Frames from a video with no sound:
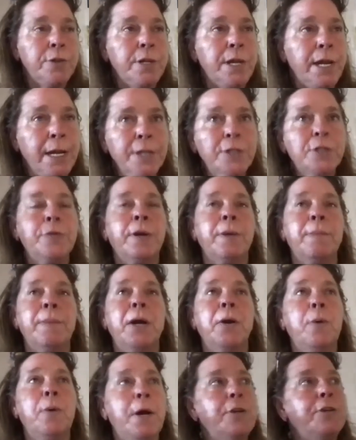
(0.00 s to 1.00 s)
answering my
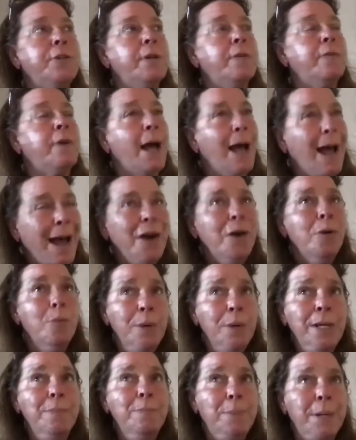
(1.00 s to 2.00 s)
question of how do
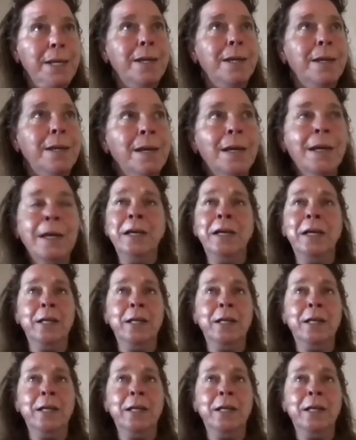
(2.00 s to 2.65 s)
we be